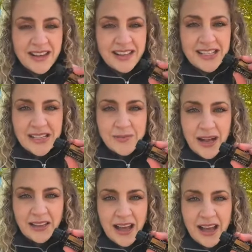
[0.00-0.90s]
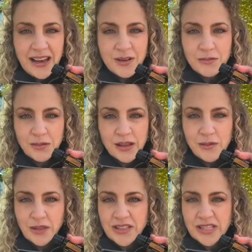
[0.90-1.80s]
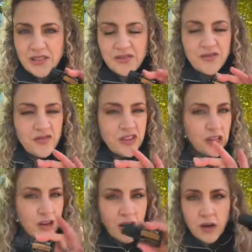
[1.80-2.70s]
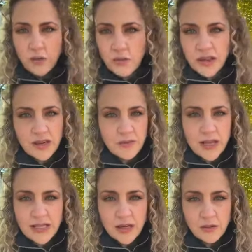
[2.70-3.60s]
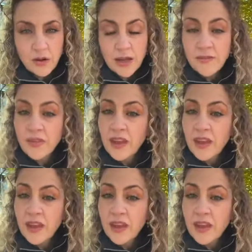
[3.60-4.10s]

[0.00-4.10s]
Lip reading: The cinnamaldehyde really will just fill your home with an amazing aroma.